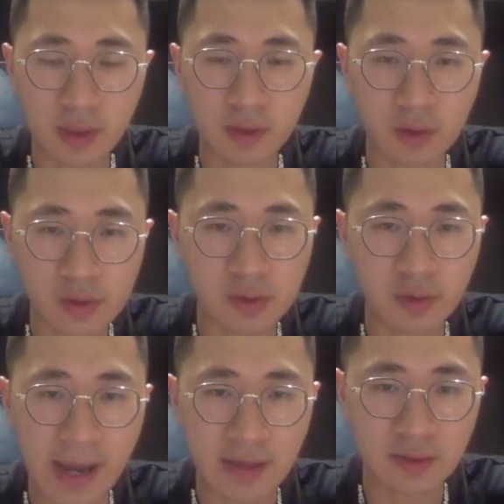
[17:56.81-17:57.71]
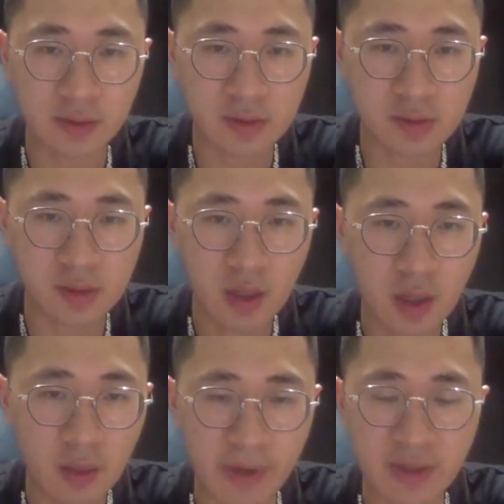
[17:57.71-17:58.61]
And also it has this
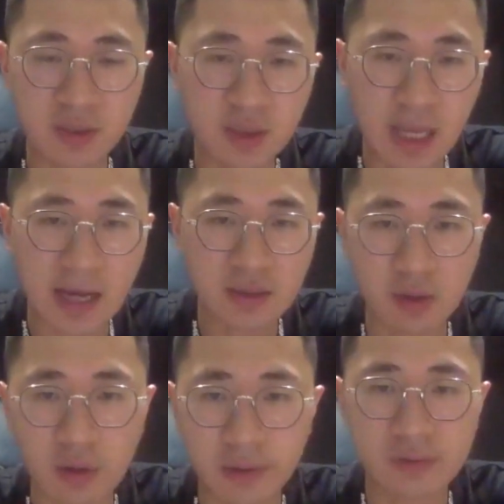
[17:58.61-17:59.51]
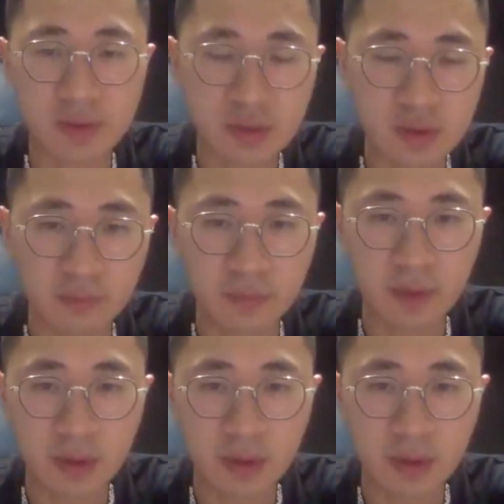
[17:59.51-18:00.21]
best in class audio system